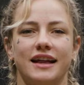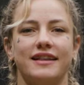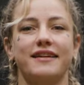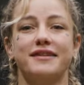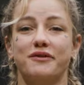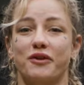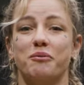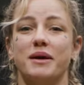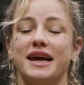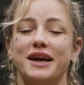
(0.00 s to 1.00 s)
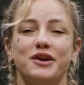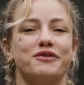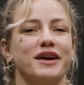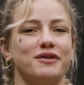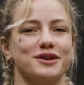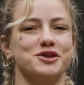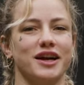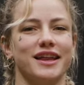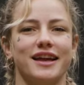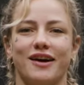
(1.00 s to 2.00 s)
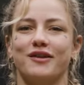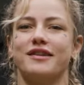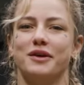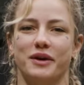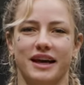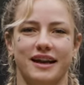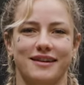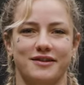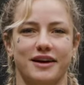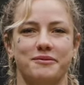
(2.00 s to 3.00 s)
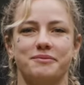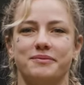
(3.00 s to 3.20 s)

That's it from me, your favourite Australian. I'll see you again next time.